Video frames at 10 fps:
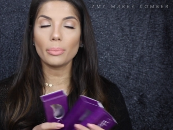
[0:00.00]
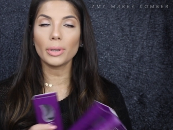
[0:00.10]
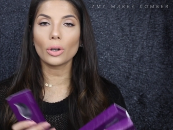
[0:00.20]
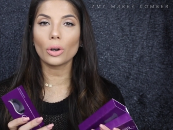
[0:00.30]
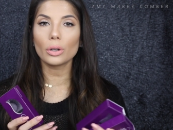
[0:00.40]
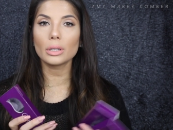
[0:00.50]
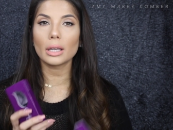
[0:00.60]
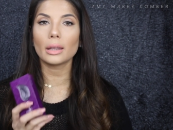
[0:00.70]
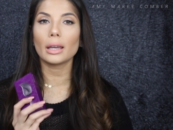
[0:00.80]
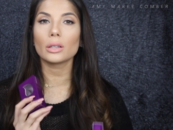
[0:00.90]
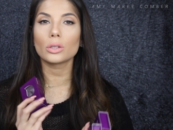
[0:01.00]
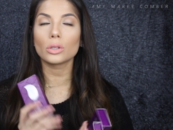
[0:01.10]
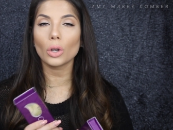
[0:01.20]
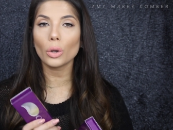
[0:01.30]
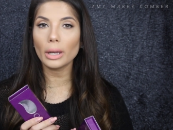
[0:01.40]
because they are
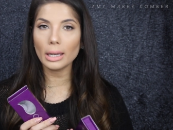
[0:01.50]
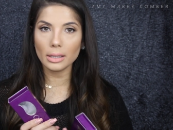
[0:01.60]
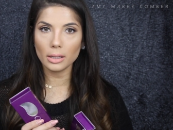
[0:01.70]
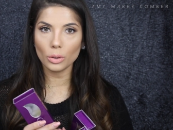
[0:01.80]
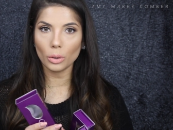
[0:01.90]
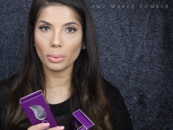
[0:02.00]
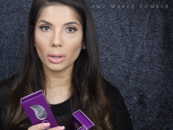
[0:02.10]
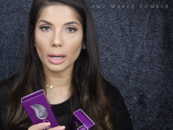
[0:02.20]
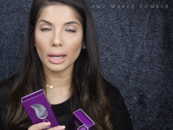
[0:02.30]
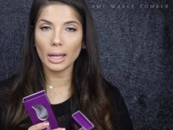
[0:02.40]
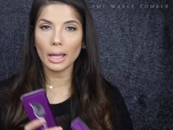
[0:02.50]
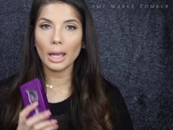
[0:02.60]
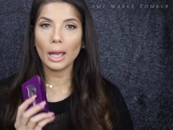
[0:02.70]
so easy to apply.